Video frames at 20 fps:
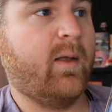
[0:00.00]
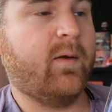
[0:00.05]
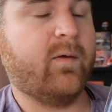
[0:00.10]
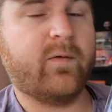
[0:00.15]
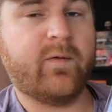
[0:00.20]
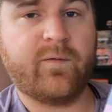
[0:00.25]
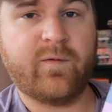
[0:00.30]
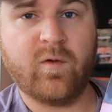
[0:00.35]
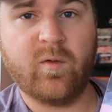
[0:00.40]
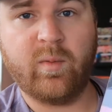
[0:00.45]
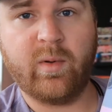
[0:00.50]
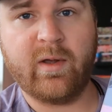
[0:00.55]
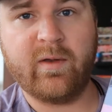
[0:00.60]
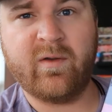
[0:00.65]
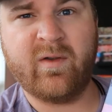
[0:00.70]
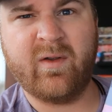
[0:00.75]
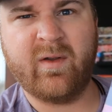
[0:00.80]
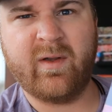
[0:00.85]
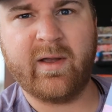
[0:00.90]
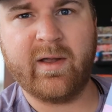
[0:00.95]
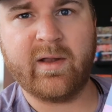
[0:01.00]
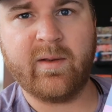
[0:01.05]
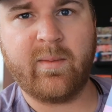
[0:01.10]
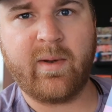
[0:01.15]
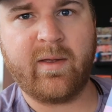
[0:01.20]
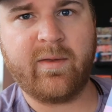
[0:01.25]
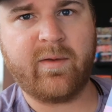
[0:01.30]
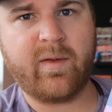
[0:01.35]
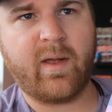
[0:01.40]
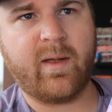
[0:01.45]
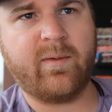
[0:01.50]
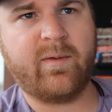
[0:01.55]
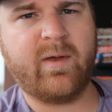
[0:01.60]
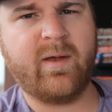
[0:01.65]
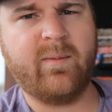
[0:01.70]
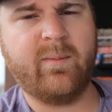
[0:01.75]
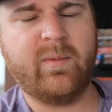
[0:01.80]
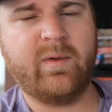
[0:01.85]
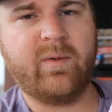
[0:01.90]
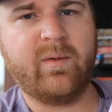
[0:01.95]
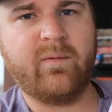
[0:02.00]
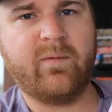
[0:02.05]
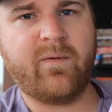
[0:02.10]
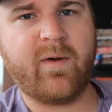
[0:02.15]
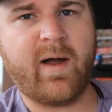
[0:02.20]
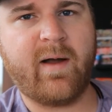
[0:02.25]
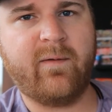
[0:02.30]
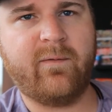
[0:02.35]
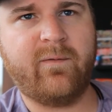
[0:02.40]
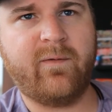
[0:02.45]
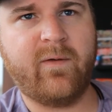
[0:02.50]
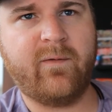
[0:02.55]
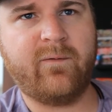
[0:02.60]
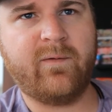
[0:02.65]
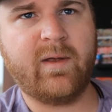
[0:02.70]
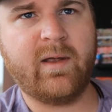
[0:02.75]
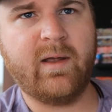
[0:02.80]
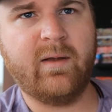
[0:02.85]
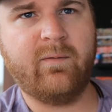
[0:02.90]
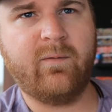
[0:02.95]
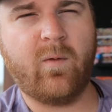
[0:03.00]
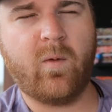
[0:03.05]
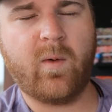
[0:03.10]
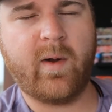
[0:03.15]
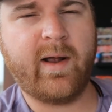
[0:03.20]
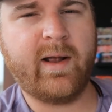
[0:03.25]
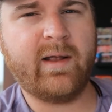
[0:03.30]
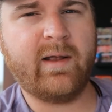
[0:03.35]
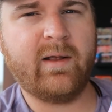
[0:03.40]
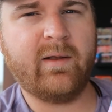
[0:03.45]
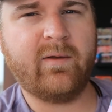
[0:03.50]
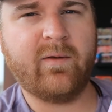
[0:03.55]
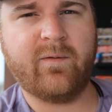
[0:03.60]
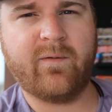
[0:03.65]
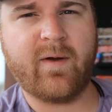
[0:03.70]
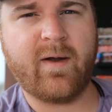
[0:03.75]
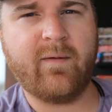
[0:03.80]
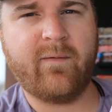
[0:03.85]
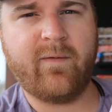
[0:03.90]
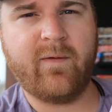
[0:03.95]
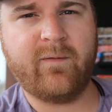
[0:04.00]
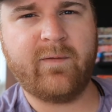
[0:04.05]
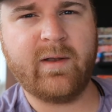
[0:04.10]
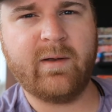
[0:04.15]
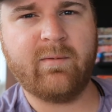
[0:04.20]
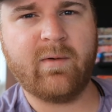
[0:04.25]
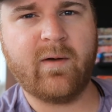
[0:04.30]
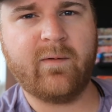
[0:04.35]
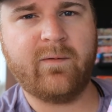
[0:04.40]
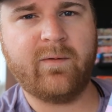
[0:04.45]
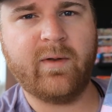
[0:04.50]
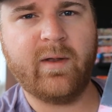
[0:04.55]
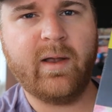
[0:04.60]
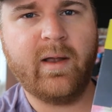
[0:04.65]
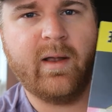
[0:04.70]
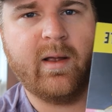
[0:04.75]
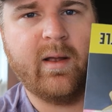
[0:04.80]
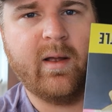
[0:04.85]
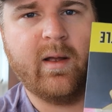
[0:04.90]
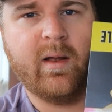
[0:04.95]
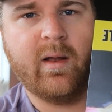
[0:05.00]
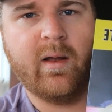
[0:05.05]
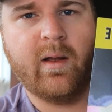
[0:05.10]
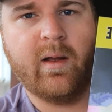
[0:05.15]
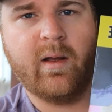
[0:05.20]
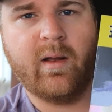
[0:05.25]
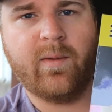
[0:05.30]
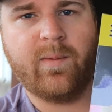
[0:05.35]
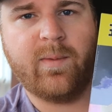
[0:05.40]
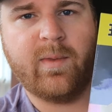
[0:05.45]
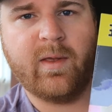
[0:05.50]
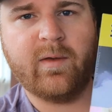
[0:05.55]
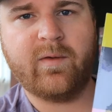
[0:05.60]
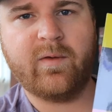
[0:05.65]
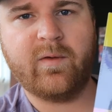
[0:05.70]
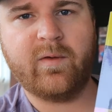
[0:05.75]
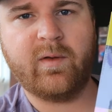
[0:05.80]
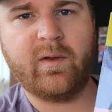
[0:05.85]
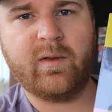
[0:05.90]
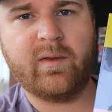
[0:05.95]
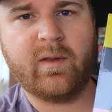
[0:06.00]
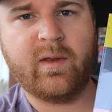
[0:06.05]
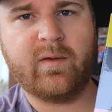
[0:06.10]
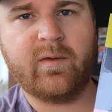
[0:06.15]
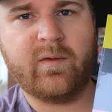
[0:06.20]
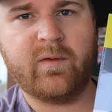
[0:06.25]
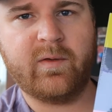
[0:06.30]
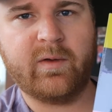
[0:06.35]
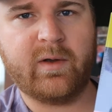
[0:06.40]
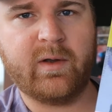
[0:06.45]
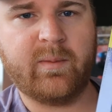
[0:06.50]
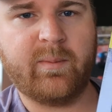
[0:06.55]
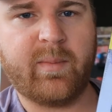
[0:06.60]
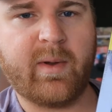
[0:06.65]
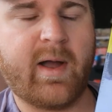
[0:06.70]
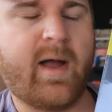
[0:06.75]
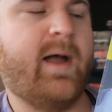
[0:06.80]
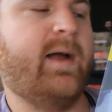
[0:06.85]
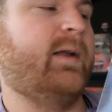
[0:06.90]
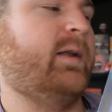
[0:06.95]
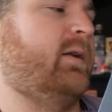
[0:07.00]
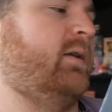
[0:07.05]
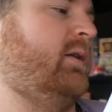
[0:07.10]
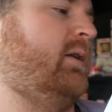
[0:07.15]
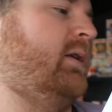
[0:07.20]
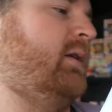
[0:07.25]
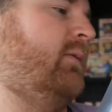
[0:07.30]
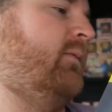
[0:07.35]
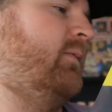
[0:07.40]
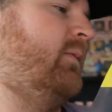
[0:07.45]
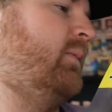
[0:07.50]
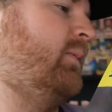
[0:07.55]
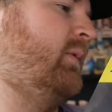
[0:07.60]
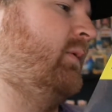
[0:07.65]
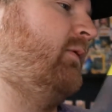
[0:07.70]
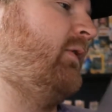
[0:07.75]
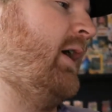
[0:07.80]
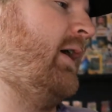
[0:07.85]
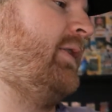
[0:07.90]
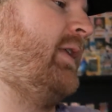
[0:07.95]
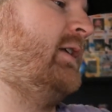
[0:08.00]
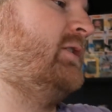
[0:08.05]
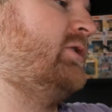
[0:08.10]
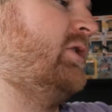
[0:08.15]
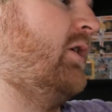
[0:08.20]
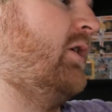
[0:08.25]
There's a few places to get them. I've seen between 550, 480 to 550 roughly. This is a good buy. You've got that